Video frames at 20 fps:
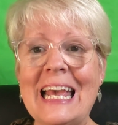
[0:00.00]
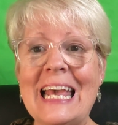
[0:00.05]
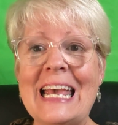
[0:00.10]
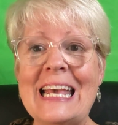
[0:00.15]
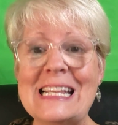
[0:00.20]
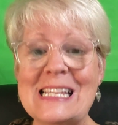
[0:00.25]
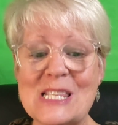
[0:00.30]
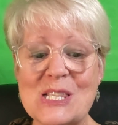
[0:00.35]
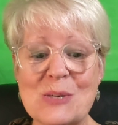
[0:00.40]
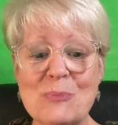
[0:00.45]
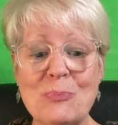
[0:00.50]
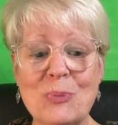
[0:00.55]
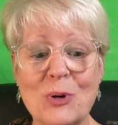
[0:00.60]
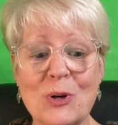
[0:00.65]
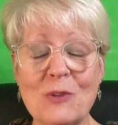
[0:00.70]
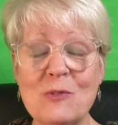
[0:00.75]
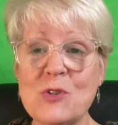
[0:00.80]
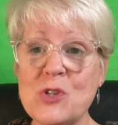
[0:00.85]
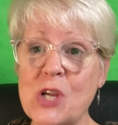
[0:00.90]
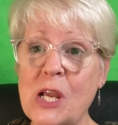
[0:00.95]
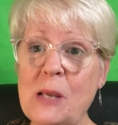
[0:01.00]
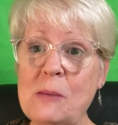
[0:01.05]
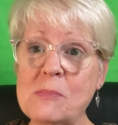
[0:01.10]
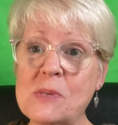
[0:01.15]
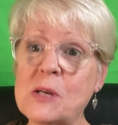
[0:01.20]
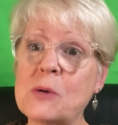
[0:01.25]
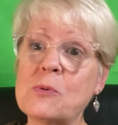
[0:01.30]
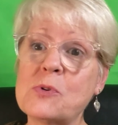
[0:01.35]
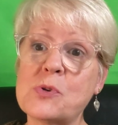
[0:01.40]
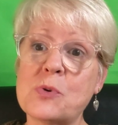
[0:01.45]
It's the book of
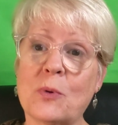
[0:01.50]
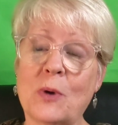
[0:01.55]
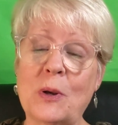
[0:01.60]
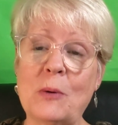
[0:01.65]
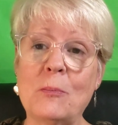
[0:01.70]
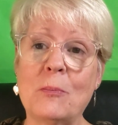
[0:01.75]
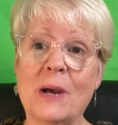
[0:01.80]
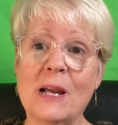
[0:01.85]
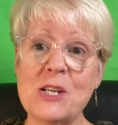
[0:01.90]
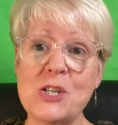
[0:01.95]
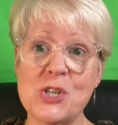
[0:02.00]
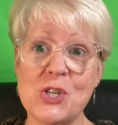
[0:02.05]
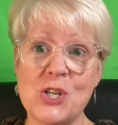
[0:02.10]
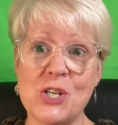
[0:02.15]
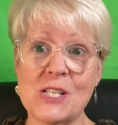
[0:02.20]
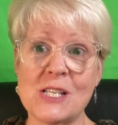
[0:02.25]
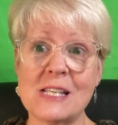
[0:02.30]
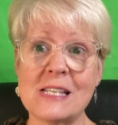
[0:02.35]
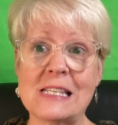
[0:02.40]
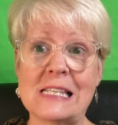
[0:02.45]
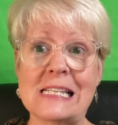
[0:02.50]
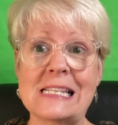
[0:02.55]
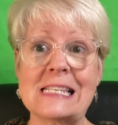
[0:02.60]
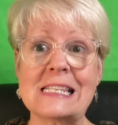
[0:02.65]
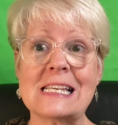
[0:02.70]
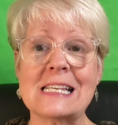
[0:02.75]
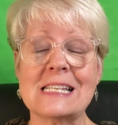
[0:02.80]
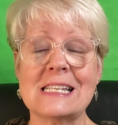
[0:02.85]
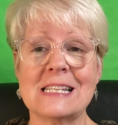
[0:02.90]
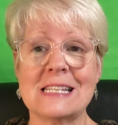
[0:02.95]
James. It was written by Jesus'
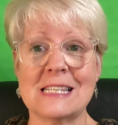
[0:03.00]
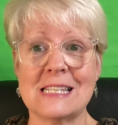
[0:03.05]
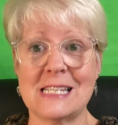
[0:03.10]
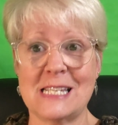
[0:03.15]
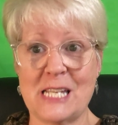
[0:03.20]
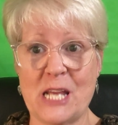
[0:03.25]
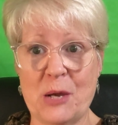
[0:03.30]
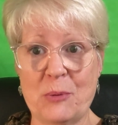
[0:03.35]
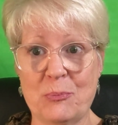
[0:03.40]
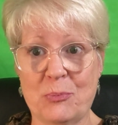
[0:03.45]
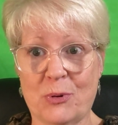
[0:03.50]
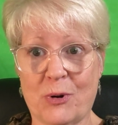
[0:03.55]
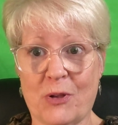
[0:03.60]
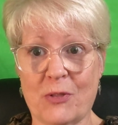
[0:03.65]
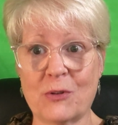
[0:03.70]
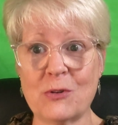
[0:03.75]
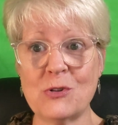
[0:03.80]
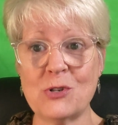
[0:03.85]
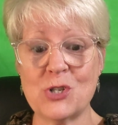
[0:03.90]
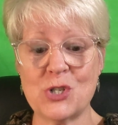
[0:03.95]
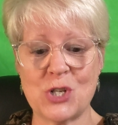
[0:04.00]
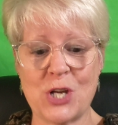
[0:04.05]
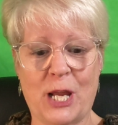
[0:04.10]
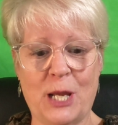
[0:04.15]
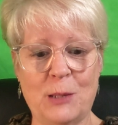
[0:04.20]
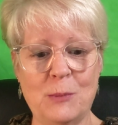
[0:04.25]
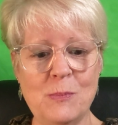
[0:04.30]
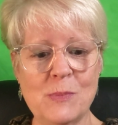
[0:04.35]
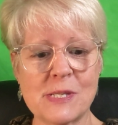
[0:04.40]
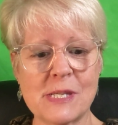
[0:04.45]
stepbrother,
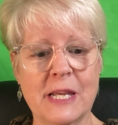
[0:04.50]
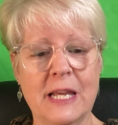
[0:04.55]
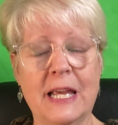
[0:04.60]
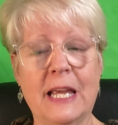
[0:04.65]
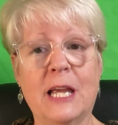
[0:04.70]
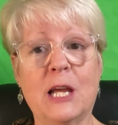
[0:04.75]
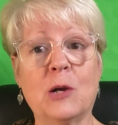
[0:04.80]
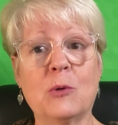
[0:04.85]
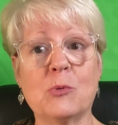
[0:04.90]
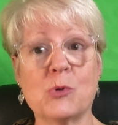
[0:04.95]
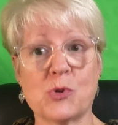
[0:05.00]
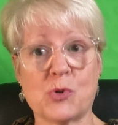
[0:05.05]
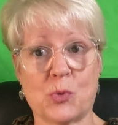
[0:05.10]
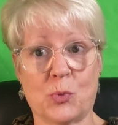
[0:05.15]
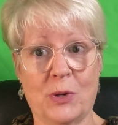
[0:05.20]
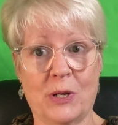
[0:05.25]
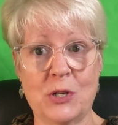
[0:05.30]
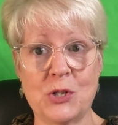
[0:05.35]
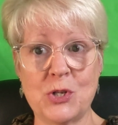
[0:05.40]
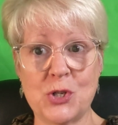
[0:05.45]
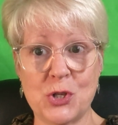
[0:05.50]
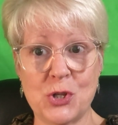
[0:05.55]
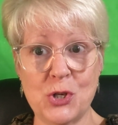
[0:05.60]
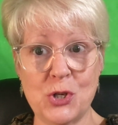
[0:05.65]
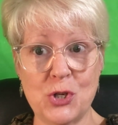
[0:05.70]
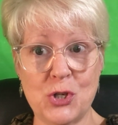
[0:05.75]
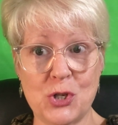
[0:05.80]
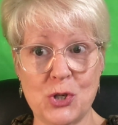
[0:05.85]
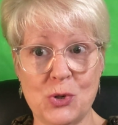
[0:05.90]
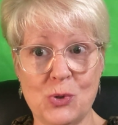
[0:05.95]
James. It was written to the
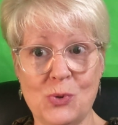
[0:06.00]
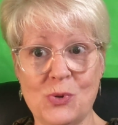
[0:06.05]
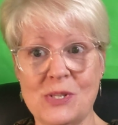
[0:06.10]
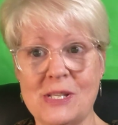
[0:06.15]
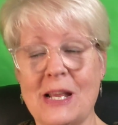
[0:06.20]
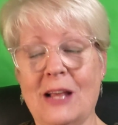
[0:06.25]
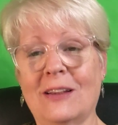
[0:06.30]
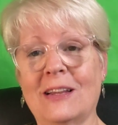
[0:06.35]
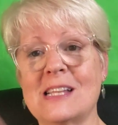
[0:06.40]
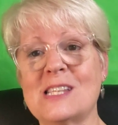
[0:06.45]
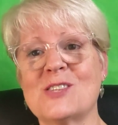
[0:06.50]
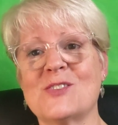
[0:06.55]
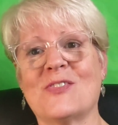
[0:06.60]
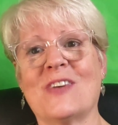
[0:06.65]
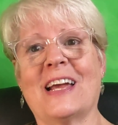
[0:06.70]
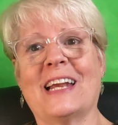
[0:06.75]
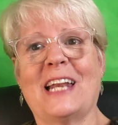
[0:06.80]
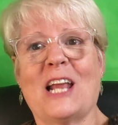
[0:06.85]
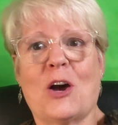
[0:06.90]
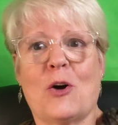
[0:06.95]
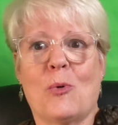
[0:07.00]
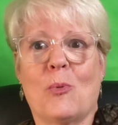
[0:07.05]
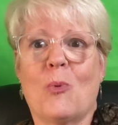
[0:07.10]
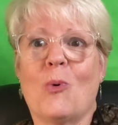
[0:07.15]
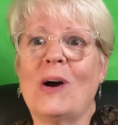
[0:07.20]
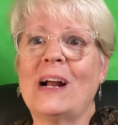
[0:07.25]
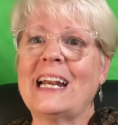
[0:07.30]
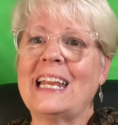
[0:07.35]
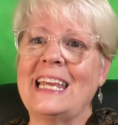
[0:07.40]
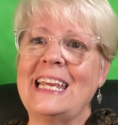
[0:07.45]
Jews. Now, let's find out
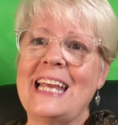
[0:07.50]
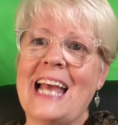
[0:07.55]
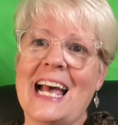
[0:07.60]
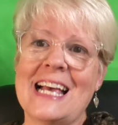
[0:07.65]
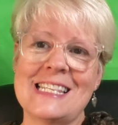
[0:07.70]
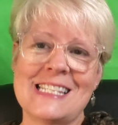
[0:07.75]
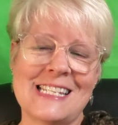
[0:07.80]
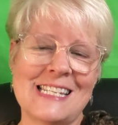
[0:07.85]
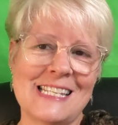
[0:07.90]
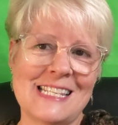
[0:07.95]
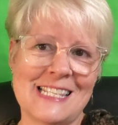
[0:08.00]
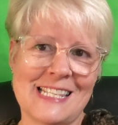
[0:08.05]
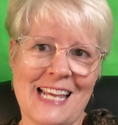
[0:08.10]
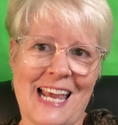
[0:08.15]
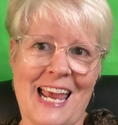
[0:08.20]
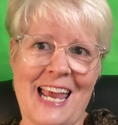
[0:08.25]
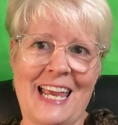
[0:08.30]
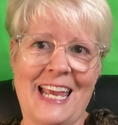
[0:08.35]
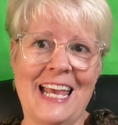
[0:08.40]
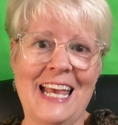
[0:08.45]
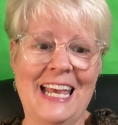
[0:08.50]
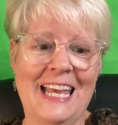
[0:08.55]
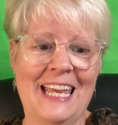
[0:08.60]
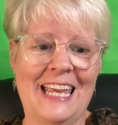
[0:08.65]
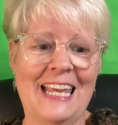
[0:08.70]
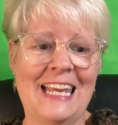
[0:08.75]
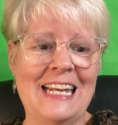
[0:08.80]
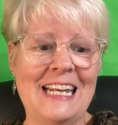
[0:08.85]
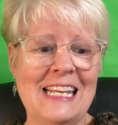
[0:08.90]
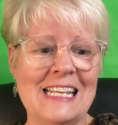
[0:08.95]
what he has to say
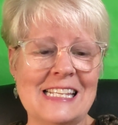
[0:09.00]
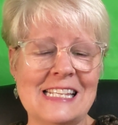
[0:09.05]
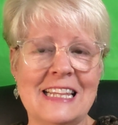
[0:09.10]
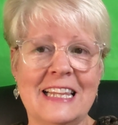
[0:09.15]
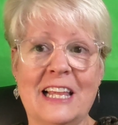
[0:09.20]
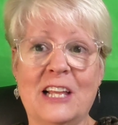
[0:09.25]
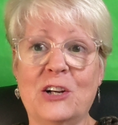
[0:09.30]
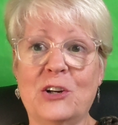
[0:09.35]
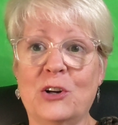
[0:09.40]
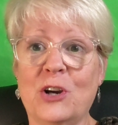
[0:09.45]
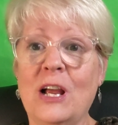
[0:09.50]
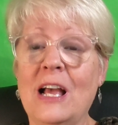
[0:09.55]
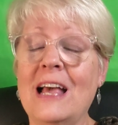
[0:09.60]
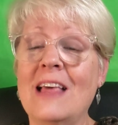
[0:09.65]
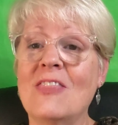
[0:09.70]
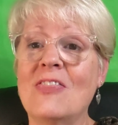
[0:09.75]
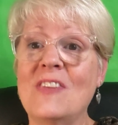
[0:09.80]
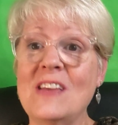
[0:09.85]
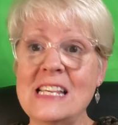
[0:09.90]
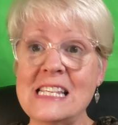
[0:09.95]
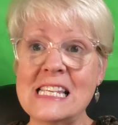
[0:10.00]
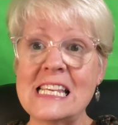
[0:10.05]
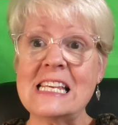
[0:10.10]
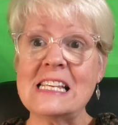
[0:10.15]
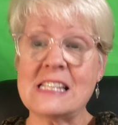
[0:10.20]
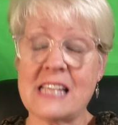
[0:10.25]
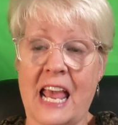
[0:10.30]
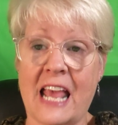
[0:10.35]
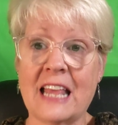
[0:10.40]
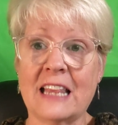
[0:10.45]
in his letter. This
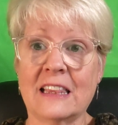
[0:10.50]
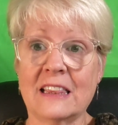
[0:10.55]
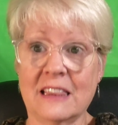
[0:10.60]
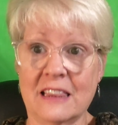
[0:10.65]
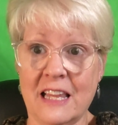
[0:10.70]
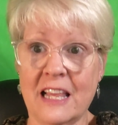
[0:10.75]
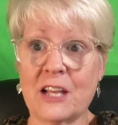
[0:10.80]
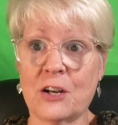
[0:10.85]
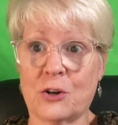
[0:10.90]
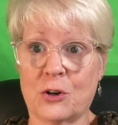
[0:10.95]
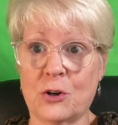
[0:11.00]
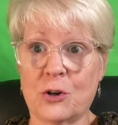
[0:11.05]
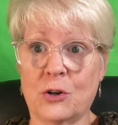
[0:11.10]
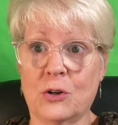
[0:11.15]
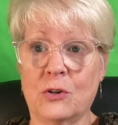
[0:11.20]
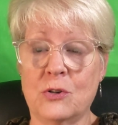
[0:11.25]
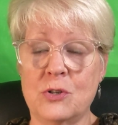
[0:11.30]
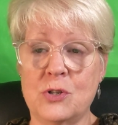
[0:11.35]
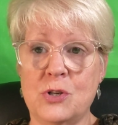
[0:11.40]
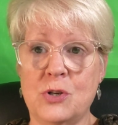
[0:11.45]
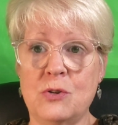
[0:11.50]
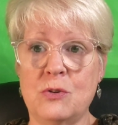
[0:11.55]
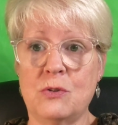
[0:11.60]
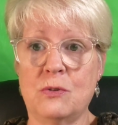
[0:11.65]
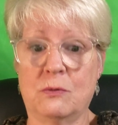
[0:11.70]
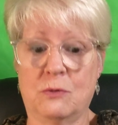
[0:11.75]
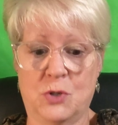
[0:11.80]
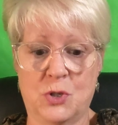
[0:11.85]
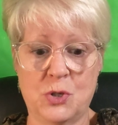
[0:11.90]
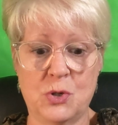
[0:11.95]
is a letter to
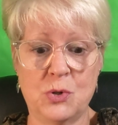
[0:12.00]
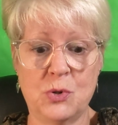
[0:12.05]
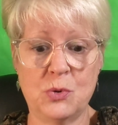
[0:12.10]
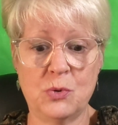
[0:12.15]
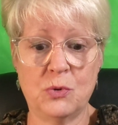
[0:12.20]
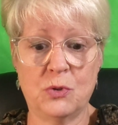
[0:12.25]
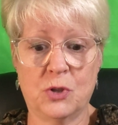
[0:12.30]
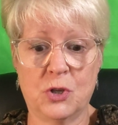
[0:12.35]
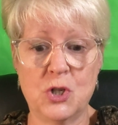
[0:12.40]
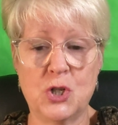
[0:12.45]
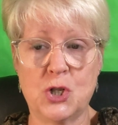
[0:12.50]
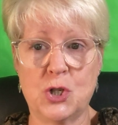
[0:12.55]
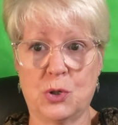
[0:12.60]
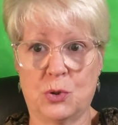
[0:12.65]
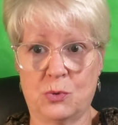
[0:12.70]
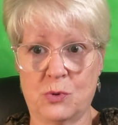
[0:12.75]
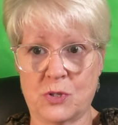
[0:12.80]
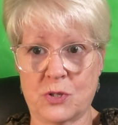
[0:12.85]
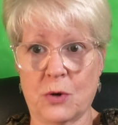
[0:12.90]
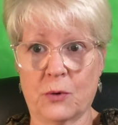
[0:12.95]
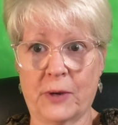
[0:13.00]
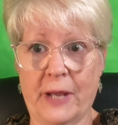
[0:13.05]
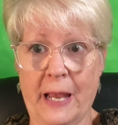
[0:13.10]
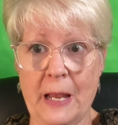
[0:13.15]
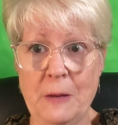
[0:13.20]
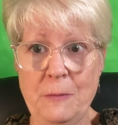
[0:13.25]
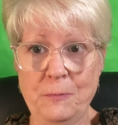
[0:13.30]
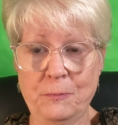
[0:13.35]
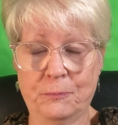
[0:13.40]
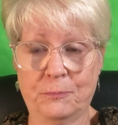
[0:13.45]
the Jews,
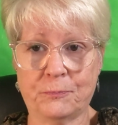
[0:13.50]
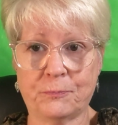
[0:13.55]
okay?